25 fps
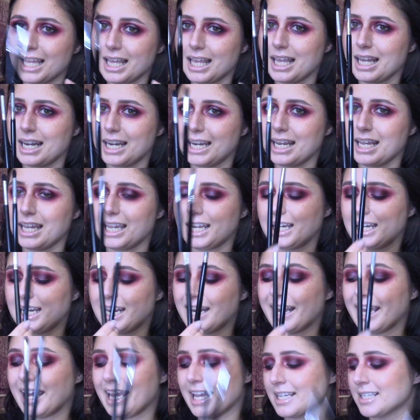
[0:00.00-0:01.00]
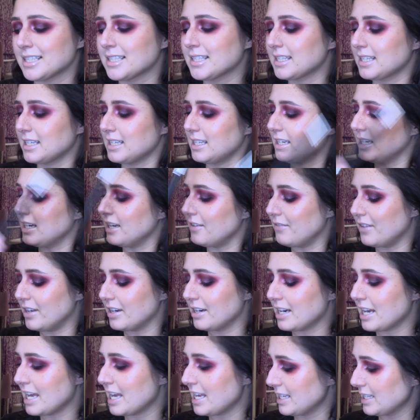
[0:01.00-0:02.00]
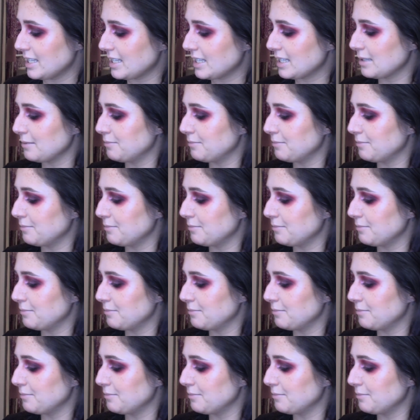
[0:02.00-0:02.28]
they're nice. They're very nice.